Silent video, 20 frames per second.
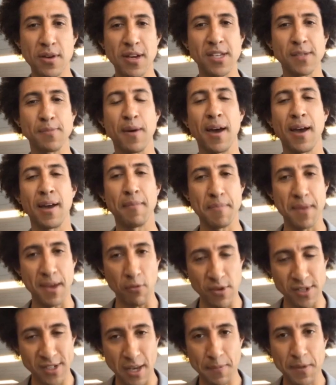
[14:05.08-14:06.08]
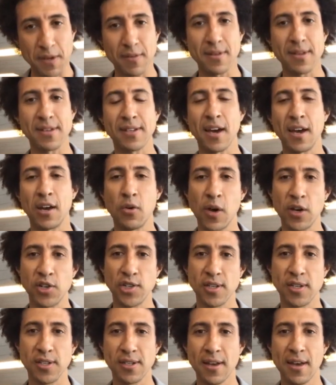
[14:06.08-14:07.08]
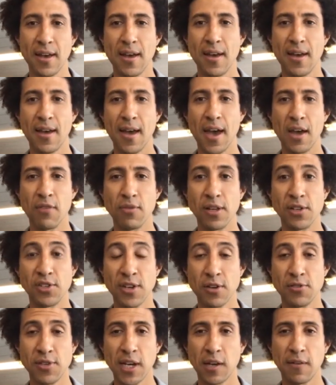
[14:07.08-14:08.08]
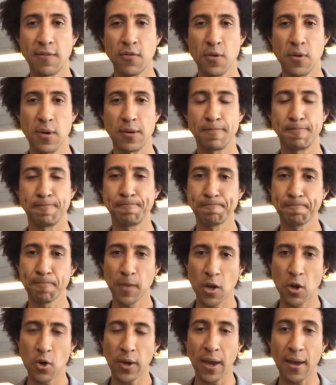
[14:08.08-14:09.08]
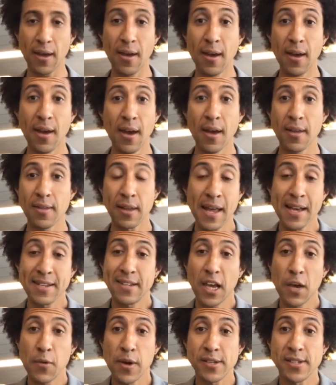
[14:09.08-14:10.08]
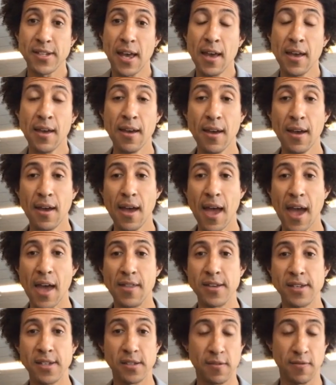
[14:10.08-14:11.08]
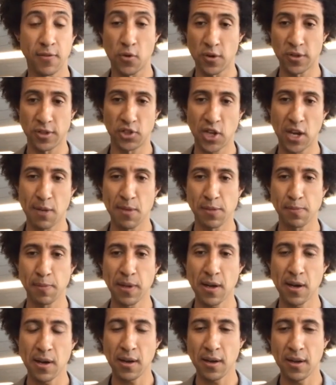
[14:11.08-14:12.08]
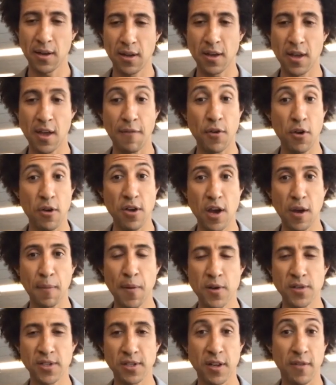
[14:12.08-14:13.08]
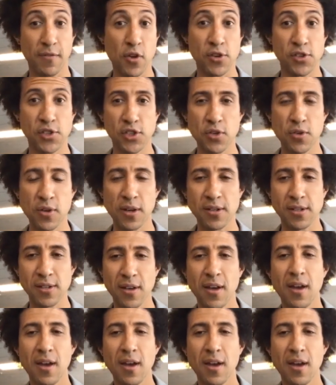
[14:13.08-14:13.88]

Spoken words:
is by being receptive to these kind of questions and really trying to take it forward. Okay, the last thing I want to say, and this is of course a shameless plug, if you're a young person, if you're a student,